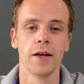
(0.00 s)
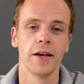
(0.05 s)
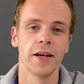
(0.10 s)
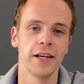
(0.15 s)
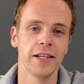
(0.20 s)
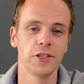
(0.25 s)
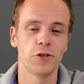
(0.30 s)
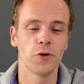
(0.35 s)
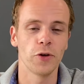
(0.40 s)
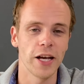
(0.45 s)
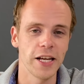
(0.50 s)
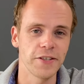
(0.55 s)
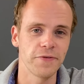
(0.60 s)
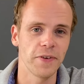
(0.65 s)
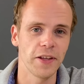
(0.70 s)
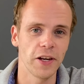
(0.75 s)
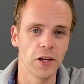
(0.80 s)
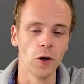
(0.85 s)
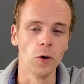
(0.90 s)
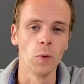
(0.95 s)
In today's
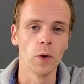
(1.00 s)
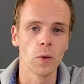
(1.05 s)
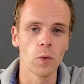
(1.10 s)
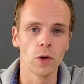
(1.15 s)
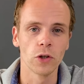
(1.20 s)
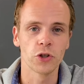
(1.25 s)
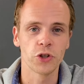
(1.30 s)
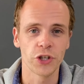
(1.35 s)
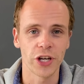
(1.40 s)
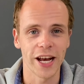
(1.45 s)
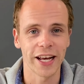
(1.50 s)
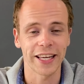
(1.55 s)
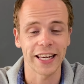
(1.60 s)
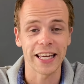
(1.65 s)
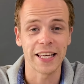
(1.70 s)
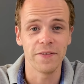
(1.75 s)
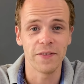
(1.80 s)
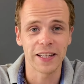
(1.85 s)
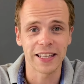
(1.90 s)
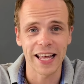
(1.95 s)
video, we will check
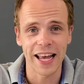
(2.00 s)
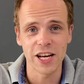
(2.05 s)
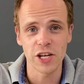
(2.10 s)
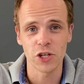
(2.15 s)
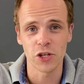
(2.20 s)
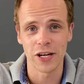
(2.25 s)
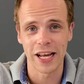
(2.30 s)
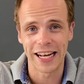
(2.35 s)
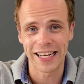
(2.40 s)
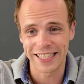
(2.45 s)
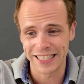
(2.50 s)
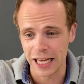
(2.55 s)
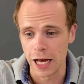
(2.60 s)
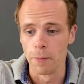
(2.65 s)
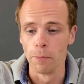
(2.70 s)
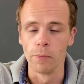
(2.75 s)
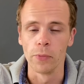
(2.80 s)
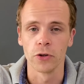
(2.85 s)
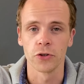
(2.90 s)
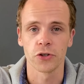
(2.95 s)
invitation
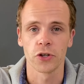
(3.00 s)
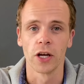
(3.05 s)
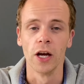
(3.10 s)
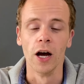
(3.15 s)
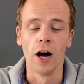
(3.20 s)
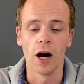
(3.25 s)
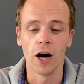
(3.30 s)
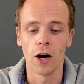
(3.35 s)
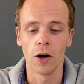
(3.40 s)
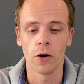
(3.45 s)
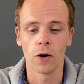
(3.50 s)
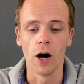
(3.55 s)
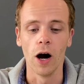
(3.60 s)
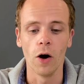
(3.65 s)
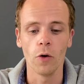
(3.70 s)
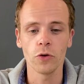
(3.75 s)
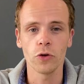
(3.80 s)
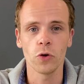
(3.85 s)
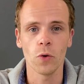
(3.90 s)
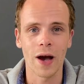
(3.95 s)
examples,
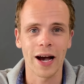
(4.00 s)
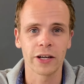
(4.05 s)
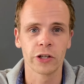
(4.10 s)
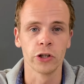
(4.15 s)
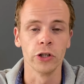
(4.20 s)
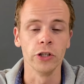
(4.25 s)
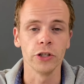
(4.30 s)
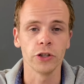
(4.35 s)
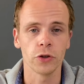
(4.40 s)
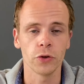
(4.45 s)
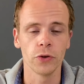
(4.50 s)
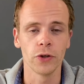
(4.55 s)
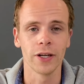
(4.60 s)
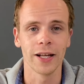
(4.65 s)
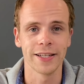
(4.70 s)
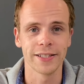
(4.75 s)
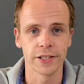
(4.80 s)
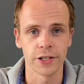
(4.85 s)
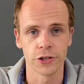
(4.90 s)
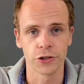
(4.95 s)
how you actually
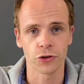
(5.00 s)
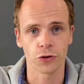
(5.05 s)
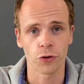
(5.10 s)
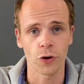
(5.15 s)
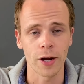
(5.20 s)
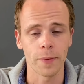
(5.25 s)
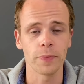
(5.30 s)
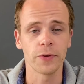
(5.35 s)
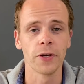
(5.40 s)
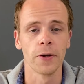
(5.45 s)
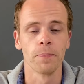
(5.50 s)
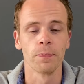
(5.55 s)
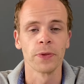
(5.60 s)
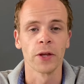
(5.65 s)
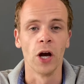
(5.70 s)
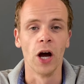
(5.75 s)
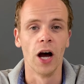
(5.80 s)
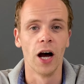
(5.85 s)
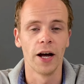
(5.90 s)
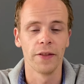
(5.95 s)
utilize the script
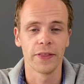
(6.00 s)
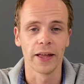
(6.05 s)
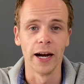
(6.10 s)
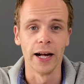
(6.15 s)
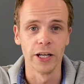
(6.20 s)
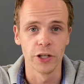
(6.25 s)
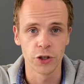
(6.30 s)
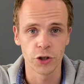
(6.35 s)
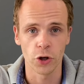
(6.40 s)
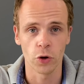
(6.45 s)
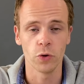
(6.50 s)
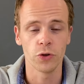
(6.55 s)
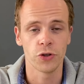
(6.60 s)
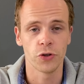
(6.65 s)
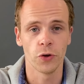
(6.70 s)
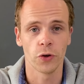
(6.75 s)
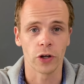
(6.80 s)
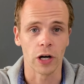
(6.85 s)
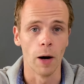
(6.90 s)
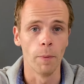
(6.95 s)
that I showed you
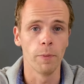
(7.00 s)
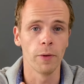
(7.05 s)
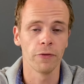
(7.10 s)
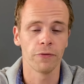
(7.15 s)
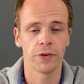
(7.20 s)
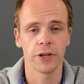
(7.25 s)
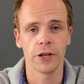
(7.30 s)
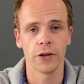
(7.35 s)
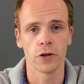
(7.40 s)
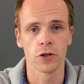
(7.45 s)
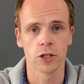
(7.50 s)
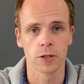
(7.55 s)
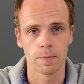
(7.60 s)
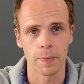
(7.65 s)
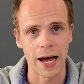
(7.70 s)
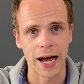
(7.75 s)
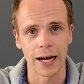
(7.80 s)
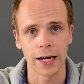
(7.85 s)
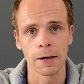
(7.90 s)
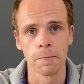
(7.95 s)
a couple of videos
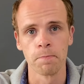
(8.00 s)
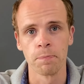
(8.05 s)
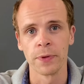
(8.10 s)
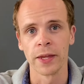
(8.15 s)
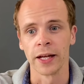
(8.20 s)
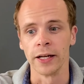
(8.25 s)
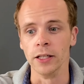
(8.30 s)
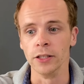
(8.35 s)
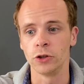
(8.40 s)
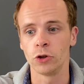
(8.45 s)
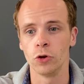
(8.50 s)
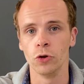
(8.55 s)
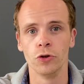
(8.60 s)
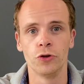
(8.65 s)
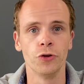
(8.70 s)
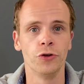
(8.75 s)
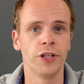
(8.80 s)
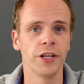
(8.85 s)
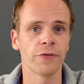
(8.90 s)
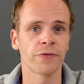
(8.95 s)
back to
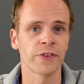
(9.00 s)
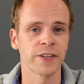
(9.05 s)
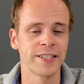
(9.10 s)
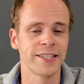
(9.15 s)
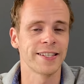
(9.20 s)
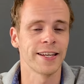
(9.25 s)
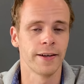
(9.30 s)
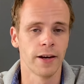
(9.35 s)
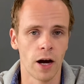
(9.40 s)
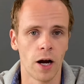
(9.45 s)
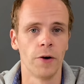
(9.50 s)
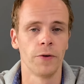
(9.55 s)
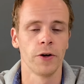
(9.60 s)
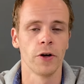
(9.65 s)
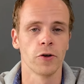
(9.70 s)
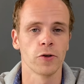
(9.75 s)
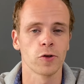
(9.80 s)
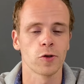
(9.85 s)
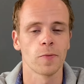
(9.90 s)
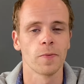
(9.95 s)
different
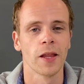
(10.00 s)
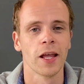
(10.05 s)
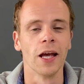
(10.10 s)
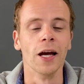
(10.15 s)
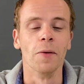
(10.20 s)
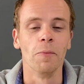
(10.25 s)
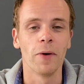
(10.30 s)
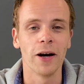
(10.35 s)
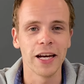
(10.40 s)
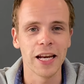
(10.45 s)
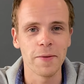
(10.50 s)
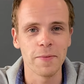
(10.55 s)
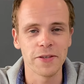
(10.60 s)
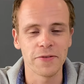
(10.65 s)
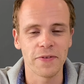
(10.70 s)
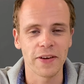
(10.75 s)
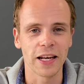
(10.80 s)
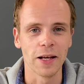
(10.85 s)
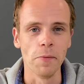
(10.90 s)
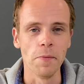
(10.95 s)
scenarios. My name is
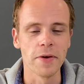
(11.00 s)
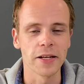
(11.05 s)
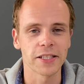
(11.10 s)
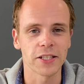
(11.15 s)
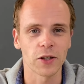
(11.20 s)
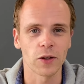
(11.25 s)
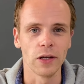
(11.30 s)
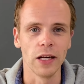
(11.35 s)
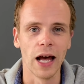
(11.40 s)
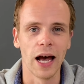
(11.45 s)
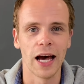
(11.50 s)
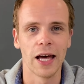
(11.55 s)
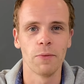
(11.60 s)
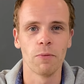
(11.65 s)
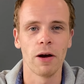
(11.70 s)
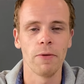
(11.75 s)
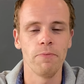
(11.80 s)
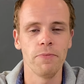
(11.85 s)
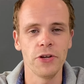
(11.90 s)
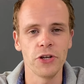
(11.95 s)
William Metsakula, and my
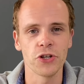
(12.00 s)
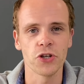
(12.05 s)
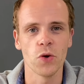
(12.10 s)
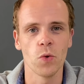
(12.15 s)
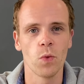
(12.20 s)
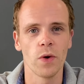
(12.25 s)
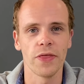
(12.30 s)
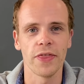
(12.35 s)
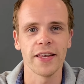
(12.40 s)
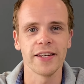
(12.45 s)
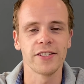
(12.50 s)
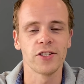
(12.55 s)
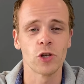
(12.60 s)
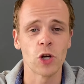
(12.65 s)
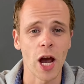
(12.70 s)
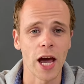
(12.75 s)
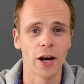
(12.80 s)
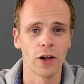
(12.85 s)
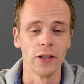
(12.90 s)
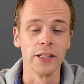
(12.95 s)
mission with this
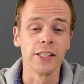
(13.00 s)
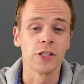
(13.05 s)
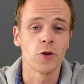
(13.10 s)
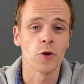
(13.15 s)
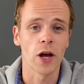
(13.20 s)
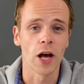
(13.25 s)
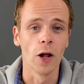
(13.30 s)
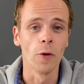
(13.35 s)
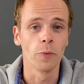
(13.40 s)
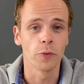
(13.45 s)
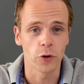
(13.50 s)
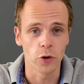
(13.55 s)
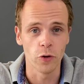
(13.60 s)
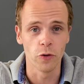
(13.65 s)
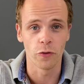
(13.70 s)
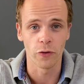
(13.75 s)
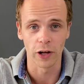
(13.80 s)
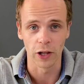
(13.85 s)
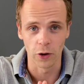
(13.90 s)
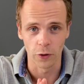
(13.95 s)
channel is to help you,
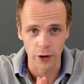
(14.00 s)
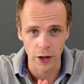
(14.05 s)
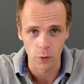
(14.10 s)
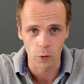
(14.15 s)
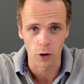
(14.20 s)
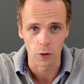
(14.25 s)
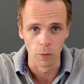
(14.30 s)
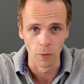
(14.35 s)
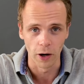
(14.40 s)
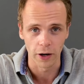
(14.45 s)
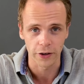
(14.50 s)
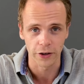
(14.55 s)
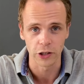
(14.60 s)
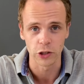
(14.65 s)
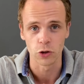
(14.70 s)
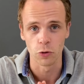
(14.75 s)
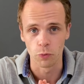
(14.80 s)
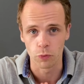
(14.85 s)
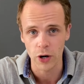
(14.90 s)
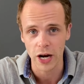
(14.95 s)
fellow network marketer,
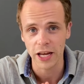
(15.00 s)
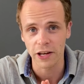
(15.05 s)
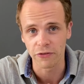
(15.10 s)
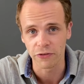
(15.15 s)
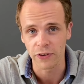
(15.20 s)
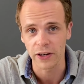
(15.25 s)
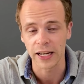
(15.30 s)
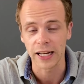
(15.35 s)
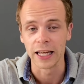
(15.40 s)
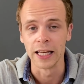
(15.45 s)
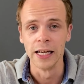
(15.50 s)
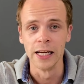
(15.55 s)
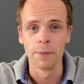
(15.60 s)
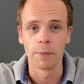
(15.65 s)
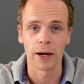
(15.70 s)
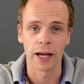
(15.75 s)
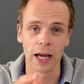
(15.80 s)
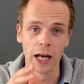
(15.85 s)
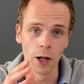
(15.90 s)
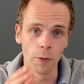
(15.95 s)
to break free by
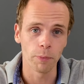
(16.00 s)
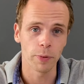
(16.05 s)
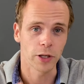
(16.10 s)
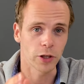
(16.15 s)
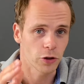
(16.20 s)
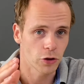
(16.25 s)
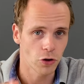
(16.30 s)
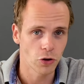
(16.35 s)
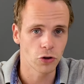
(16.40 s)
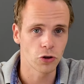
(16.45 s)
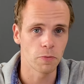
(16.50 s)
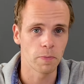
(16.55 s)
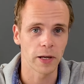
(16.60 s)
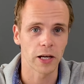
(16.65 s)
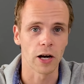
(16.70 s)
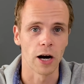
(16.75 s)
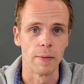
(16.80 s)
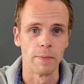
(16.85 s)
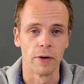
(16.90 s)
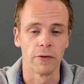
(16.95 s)
helping you to
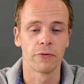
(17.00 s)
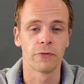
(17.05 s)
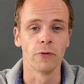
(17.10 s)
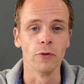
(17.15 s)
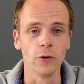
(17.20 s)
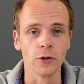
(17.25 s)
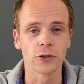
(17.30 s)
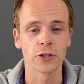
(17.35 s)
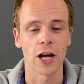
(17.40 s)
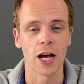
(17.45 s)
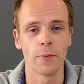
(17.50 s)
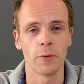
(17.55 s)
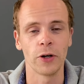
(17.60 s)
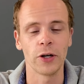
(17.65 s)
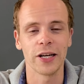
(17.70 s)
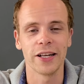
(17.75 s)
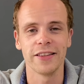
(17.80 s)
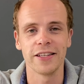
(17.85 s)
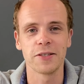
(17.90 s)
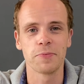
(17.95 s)
become a full-timer
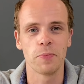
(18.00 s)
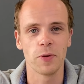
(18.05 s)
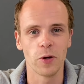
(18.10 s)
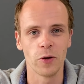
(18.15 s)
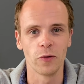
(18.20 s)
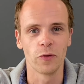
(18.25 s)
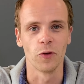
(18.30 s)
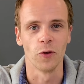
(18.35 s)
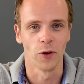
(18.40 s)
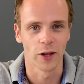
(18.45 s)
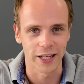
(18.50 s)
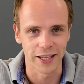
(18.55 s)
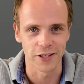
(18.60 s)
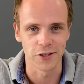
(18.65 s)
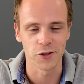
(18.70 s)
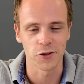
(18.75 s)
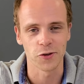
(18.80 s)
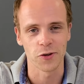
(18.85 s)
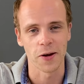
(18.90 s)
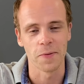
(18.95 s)
in this beautiful
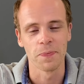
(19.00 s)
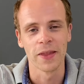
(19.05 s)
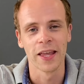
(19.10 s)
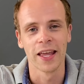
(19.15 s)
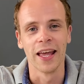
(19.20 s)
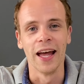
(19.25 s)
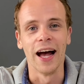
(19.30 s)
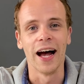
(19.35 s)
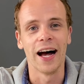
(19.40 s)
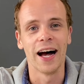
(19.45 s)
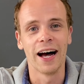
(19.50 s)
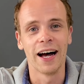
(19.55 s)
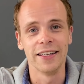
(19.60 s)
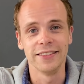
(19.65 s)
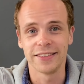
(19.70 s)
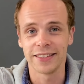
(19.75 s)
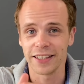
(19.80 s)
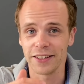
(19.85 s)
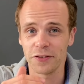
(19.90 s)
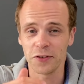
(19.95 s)
industry.
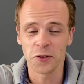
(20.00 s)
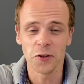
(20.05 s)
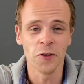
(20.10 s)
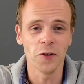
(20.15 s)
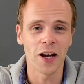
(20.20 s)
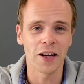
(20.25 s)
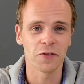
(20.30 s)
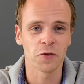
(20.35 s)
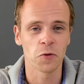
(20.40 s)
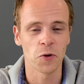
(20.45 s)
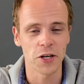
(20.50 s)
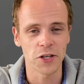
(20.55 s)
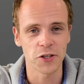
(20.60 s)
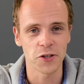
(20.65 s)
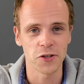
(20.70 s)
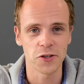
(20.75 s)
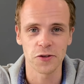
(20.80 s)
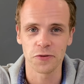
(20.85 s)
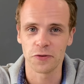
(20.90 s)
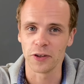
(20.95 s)
And if you do have
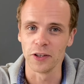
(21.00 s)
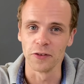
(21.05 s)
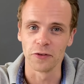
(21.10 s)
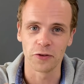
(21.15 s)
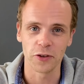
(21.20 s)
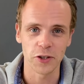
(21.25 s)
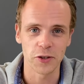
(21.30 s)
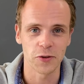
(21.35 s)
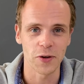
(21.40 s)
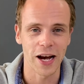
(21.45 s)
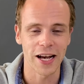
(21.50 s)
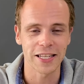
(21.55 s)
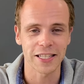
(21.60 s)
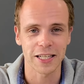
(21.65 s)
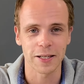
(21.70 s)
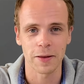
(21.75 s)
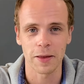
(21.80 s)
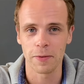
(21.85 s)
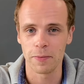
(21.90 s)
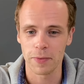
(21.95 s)
questions, feel free to ask
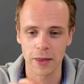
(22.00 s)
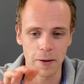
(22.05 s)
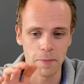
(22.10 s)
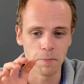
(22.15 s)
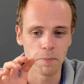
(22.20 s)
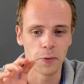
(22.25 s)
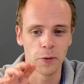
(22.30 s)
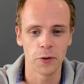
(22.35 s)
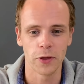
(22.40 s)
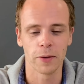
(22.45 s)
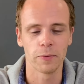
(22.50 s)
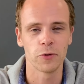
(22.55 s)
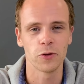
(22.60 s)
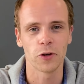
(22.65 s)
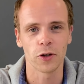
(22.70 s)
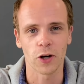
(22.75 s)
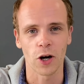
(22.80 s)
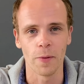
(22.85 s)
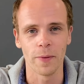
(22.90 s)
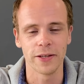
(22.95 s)
them, put them to the
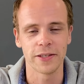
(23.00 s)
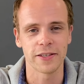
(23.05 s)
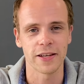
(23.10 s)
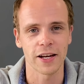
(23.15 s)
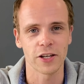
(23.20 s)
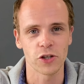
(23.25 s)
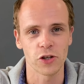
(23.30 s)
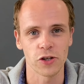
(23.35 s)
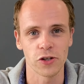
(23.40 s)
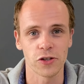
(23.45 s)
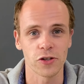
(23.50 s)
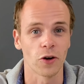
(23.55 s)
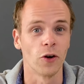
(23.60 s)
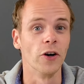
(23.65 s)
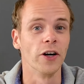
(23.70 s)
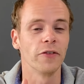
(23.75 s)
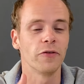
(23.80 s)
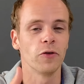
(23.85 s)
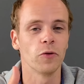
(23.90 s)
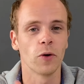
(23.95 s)
comment sections, or
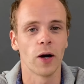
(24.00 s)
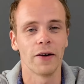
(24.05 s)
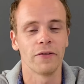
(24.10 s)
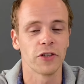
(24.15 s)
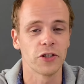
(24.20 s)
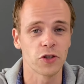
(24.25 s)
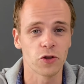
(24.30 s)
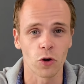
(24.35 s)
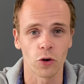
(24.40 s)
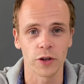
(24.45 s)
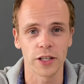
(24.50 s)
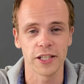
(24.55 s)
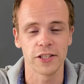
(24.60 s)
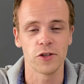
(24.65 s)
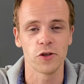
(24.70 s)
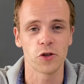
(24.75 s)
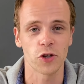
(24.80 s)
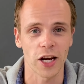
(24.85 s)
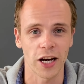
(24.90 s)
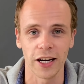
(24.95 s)
if you have stories to
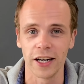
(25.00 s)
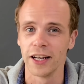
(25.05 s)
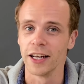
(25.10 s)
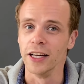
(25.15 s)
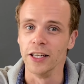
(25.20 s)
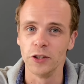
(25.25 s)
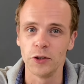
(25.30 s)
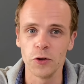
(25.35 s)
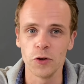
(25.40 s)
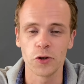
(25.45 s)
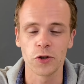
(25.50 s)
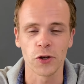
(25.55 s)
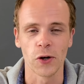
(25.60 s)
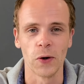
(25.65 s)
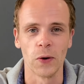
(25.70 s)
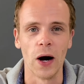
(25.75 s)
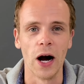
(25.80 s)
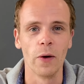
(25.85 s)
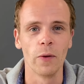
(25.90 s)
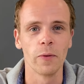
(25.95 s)
share, do so.
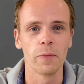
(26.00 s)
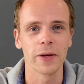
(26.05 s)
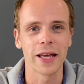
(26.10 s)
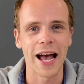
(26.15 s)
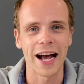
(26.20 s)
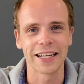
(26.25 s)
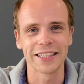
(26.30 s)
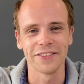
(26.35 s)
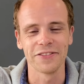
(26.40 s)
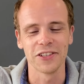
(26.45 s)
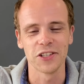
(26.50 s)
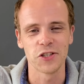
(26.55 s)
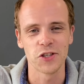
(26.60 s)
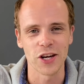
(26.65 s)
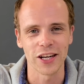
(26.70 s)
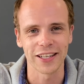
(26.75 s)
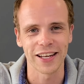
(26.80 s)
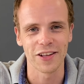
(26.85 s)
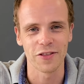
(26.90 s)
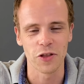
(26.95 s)
I will be actively
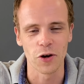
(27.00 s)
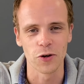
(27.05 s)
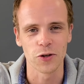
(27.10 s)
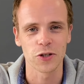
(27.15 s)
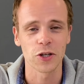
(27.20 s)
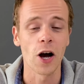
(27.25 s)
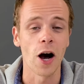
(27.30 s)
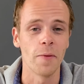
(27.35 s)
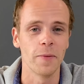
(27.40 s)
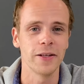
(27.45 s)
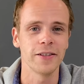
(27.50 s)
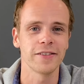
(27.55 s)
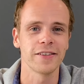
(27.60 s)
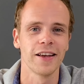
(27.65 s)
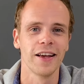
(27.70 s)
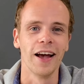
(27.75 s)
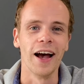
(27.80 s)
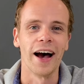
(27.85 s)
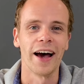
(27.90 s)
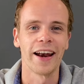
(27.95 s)
checking those comments
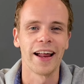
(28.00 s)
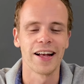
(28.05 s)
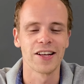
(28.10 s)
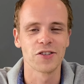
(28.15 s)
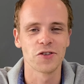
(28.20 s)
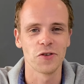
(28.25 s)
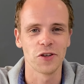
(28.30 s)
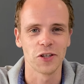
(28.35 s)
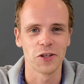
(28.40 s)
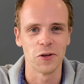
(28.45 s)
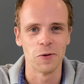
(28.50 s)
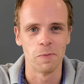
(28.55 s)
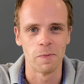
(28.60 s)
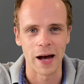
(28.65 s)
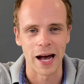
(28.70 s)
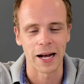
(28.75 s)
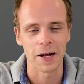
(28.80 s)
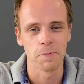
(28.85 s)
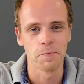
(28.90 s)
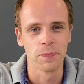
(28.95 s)
and answering you
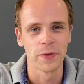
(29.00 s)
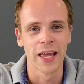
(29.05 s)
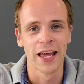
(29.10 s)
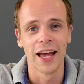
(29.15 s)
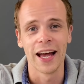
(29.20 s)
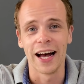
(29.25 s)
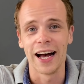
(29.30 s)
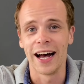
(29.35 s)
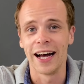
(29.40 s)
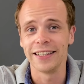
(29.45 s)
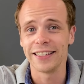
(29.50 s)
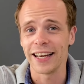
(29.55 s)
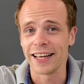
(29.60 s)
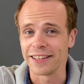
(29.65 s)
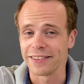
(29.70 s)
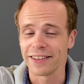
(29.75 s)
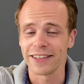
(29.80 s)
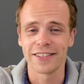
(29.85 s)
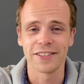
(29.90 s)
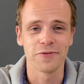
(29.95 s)
back. And hey,
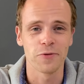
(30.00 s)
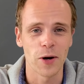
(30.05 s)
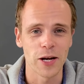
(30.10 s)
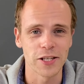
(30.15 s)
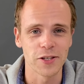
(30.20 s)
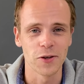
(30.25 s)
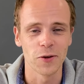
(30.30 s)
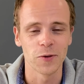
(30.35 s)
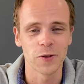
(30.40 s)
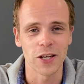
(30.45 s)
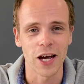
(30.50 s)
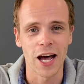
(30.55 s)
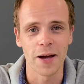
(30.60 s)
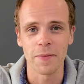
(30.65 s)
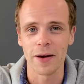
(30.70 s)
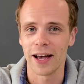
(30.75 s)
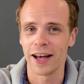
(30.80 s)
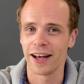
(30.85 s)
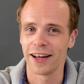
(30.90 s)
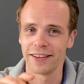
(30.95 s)
let's waste no time
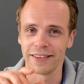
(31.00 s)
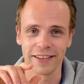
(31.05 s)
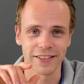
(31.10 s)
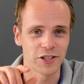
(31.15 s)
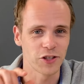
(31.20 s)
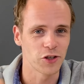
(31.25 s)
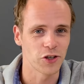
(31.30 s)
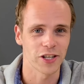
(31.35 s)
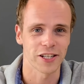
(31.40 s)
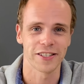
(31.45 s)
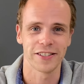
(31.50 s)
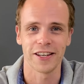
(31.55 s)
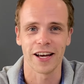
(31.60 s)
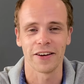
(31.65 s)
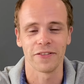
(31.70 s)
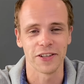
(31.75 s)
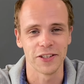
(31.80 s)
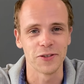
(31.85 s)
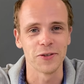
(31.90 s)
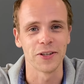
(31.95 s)
and let's just
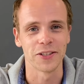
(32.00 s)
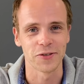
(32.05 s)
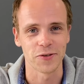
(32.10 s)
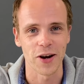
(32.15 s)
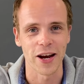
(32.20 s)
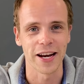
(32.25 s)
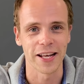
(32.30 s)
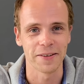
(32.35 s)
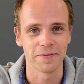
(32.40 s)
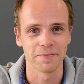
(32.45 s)
dive into the training.